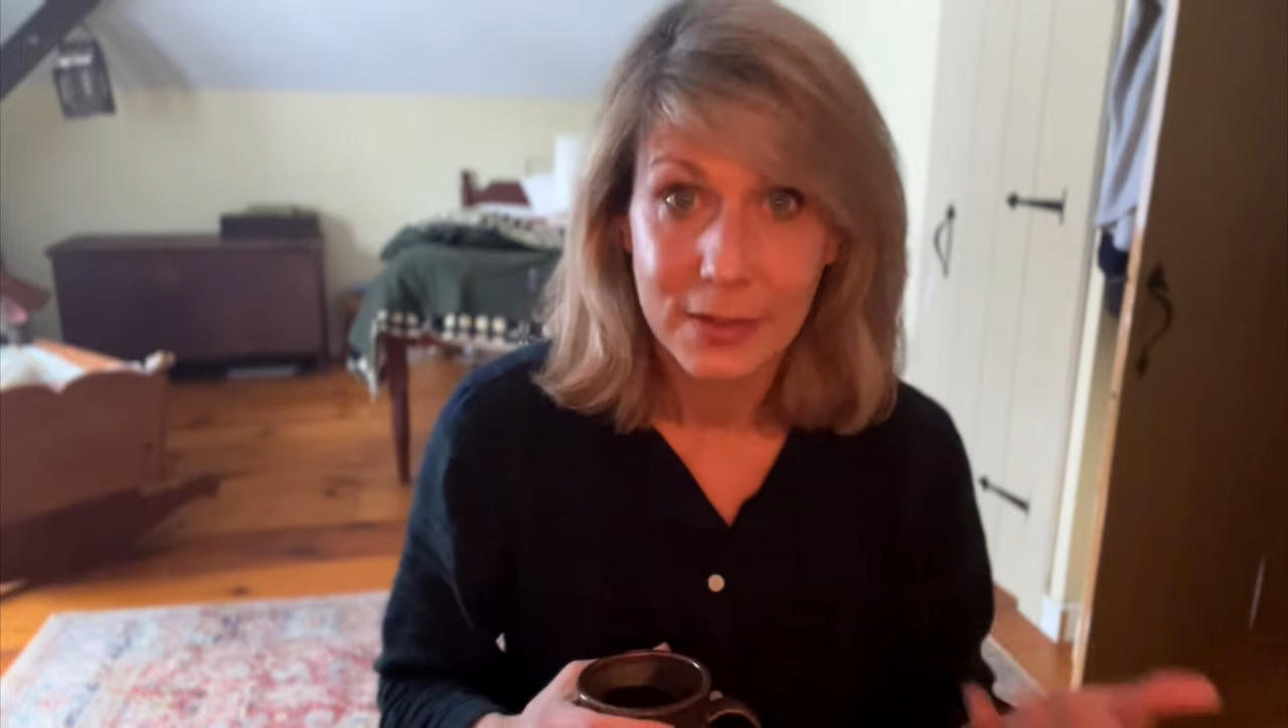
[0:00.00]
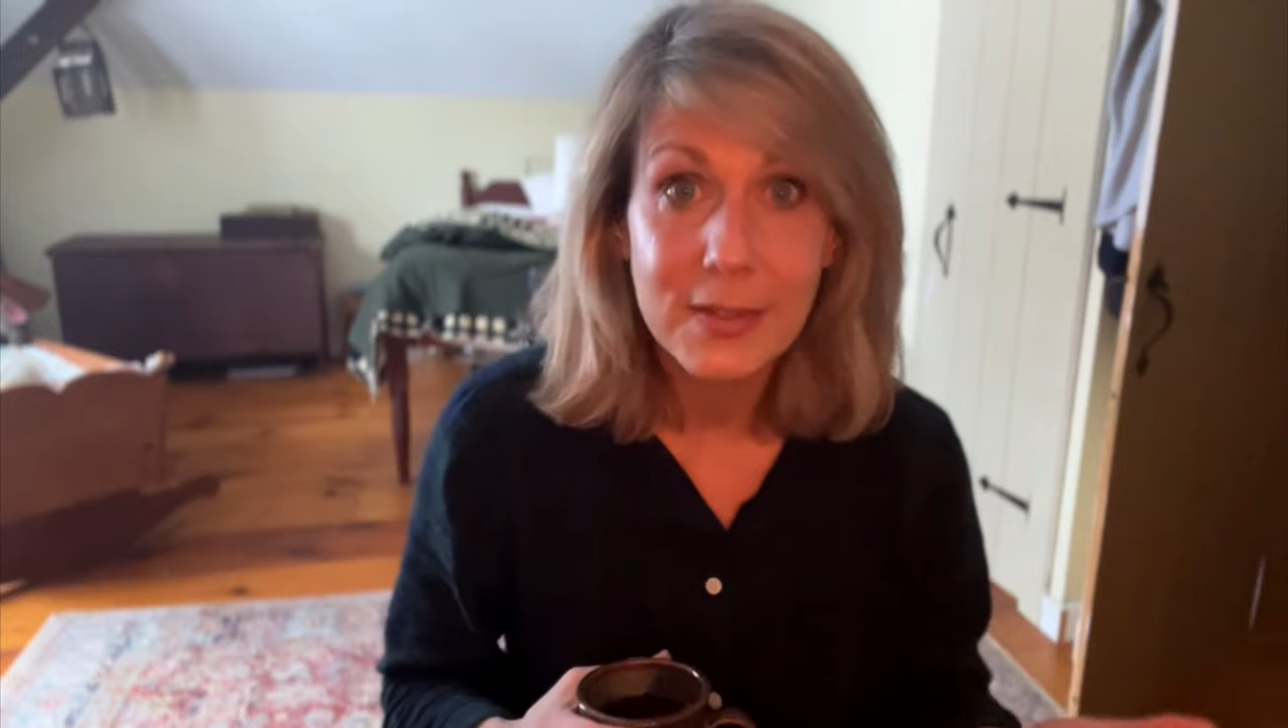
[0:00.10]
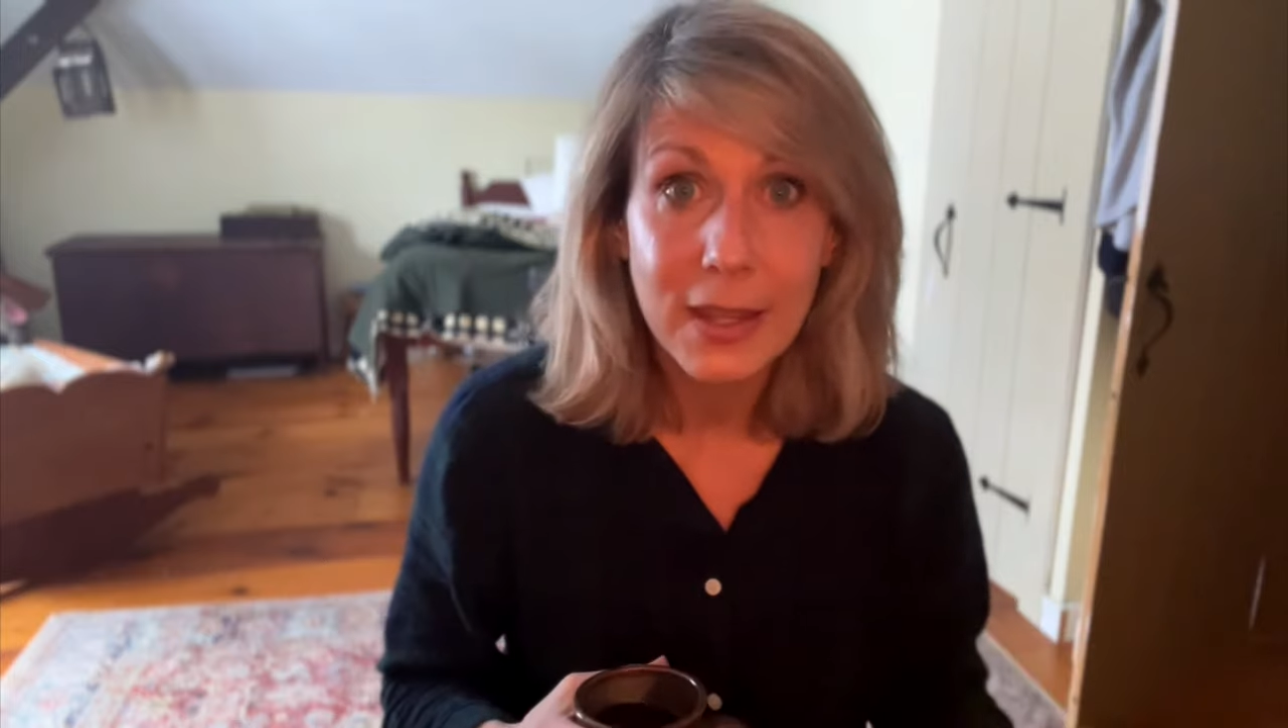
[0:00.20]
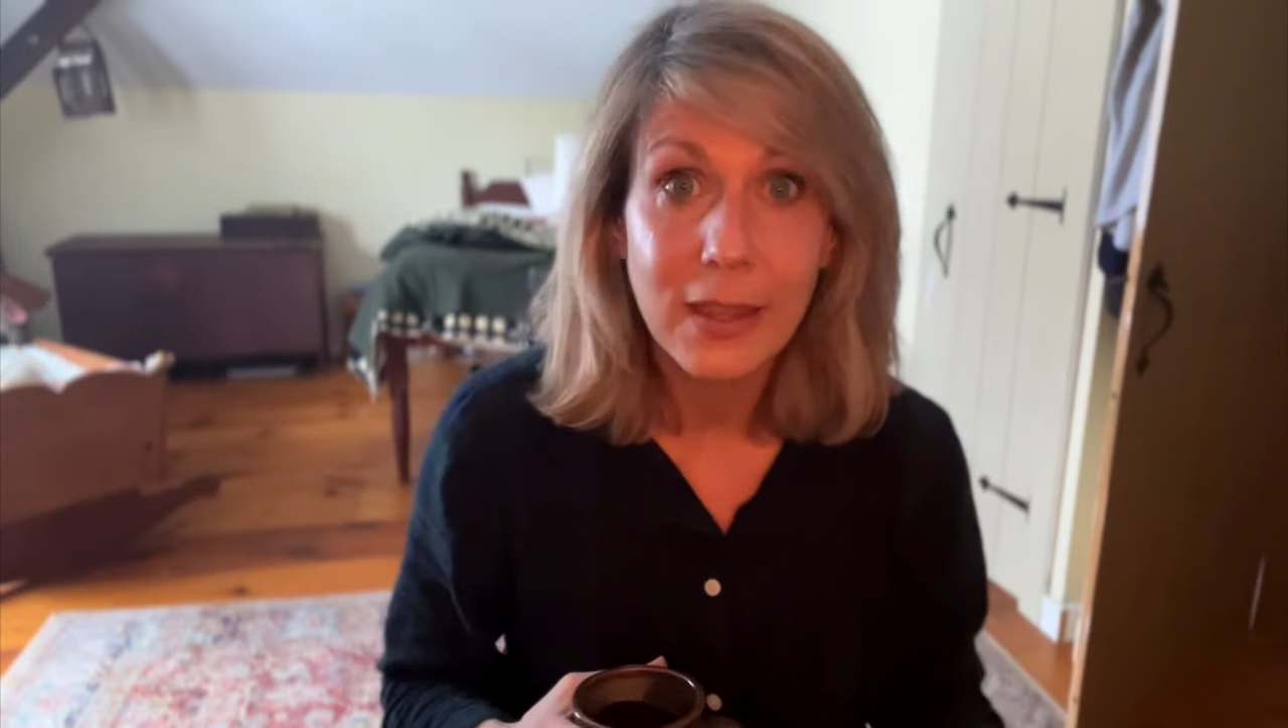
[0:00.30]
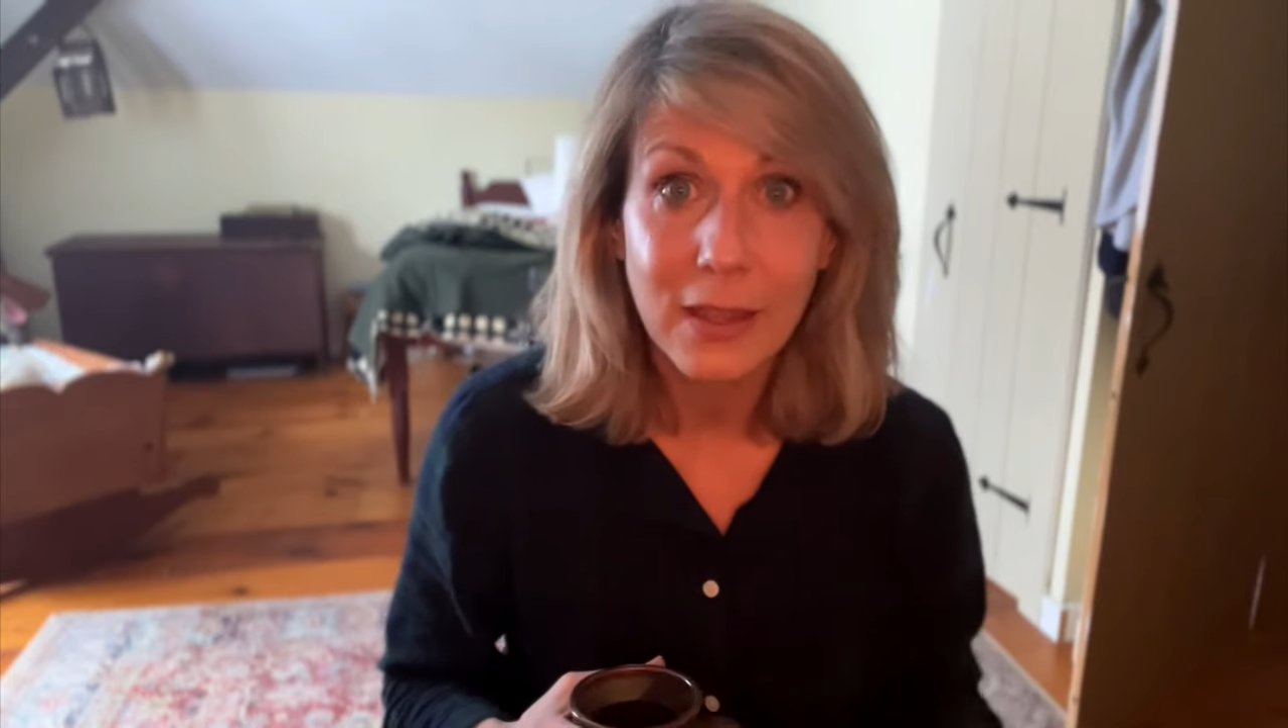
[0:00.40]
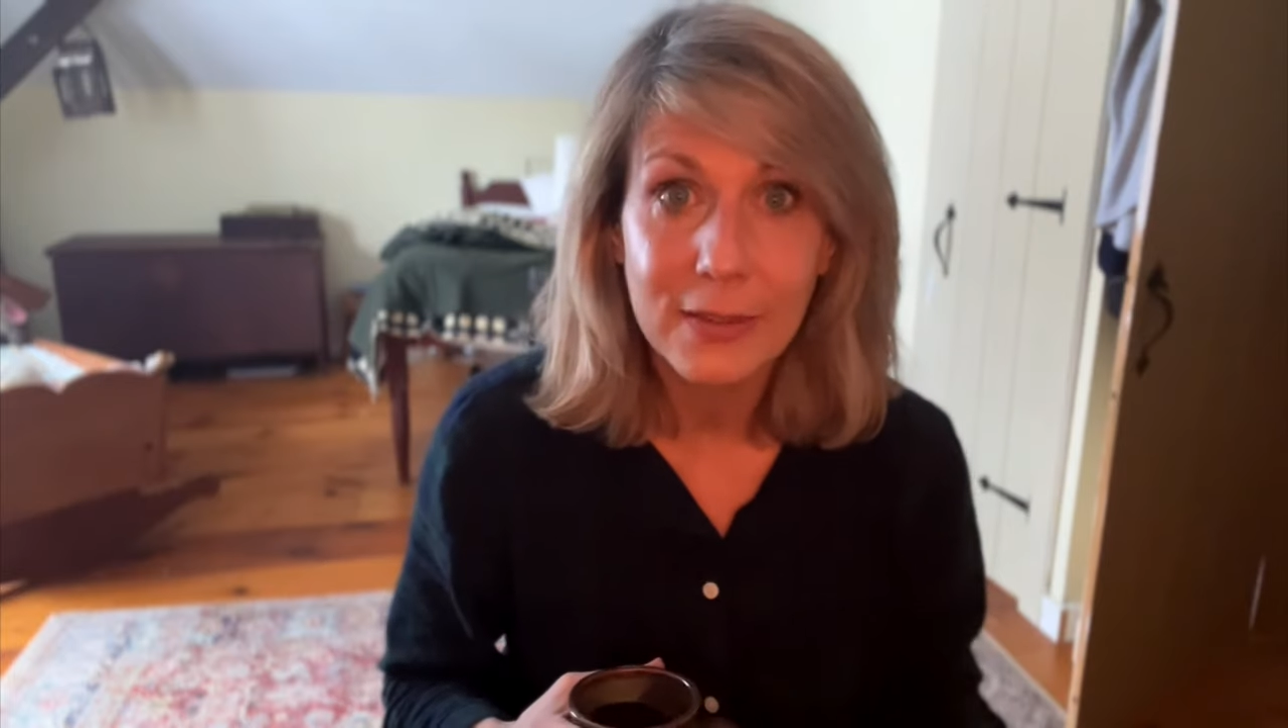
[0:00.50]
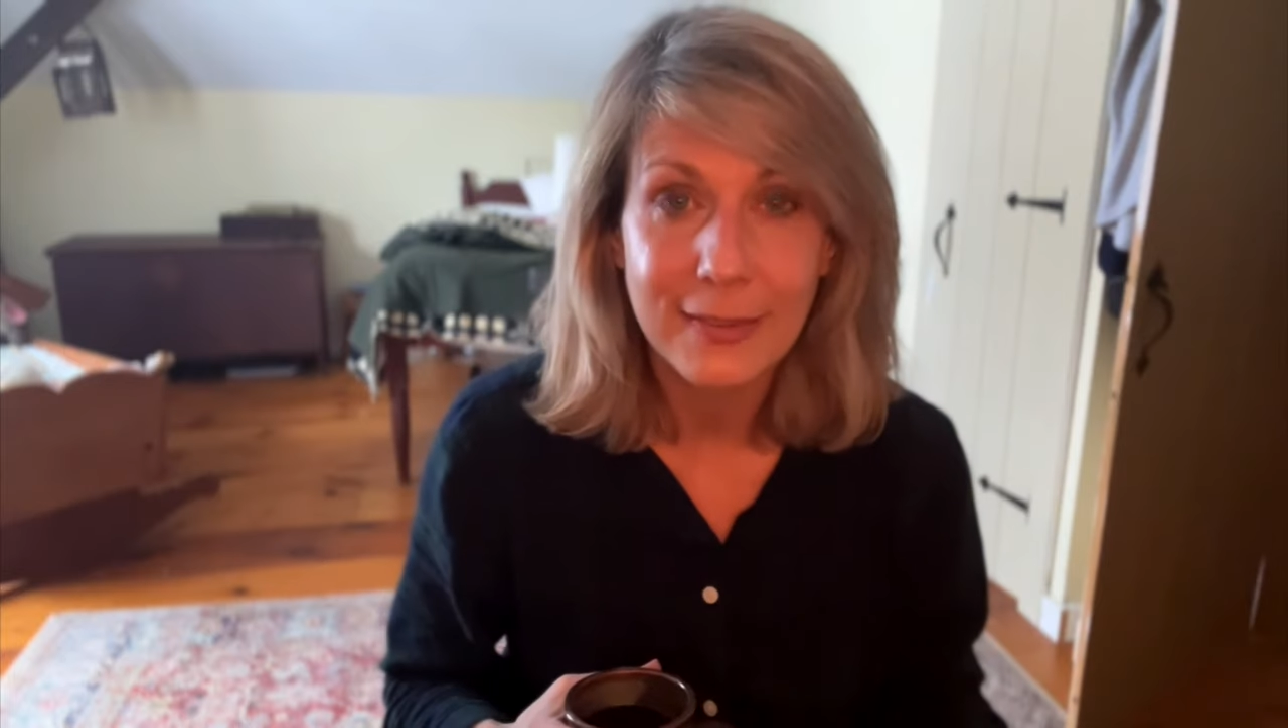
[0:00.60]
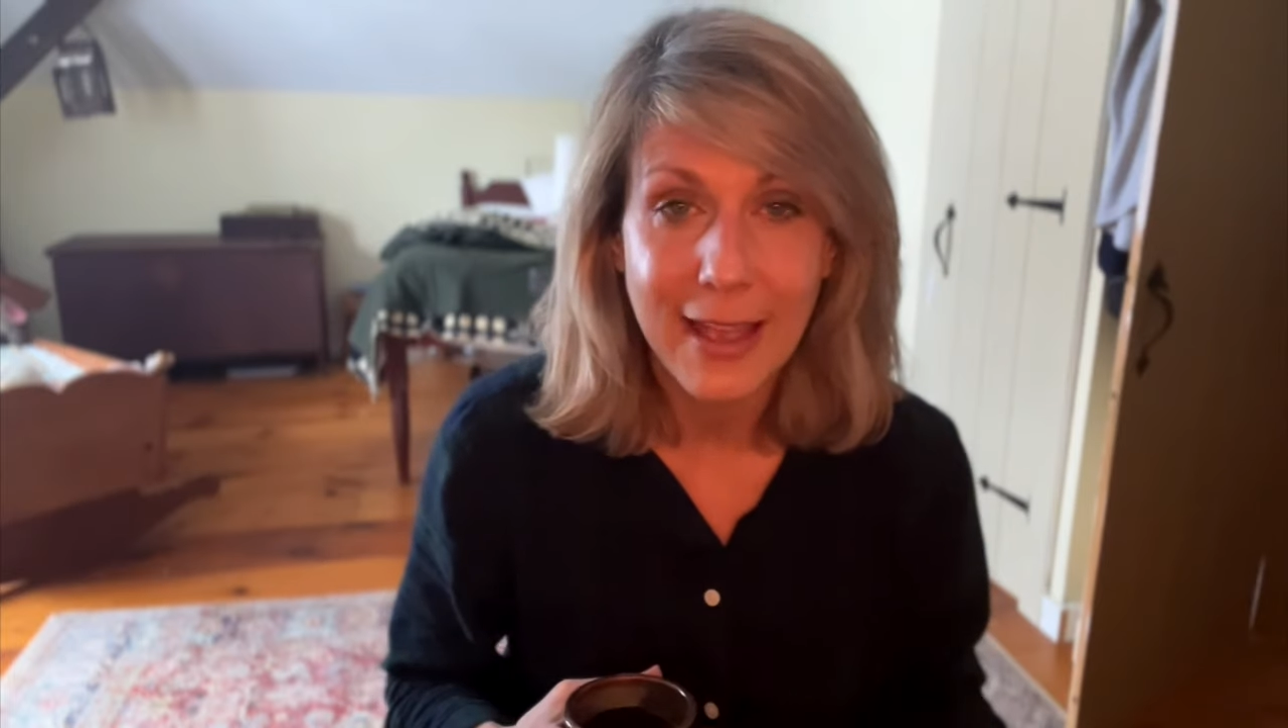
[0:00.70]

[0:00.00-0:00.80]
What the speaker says: taking us